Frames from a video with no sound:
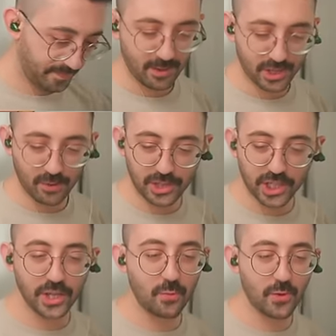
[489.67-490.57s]
what's, a, what's a
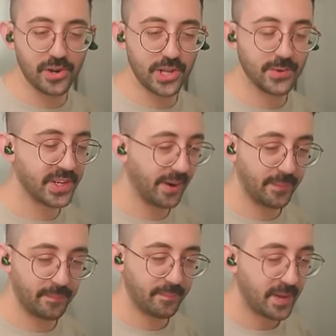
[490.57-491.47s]
good word to use here?
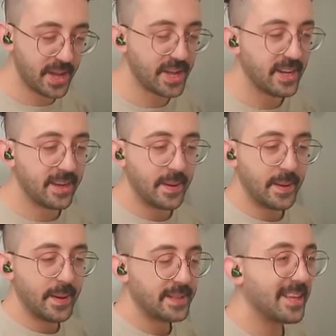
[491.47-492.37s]

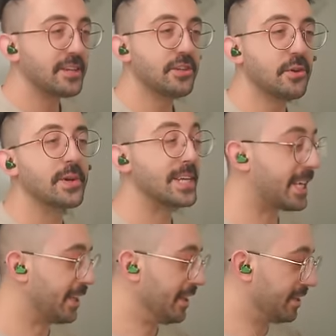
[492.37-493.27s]
It's, it's a little
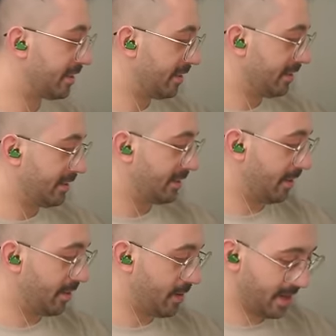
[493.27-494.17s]
ridiculous.
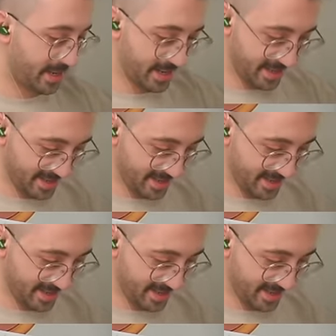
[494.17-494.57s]
So uh,